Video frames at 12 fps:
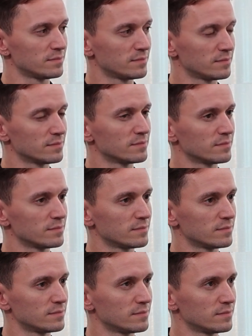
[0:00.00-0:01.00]

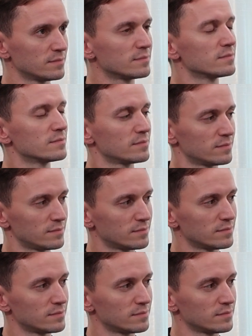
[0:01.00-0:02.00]

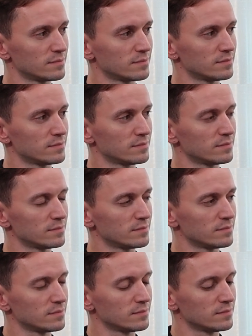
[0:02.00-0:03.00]

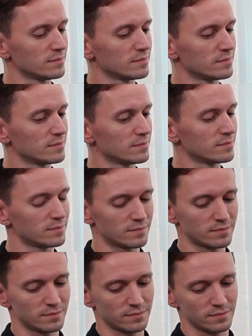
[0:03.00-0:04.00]

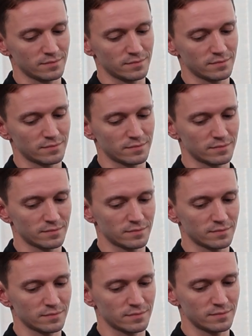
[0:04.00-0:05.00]

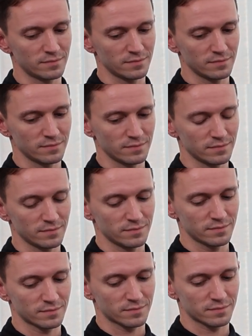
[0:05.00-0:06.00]

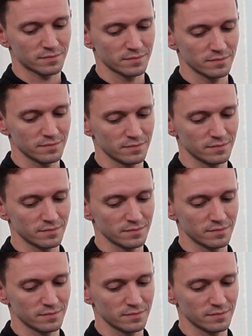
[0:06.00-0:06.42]
No words are spoken by the person on screen.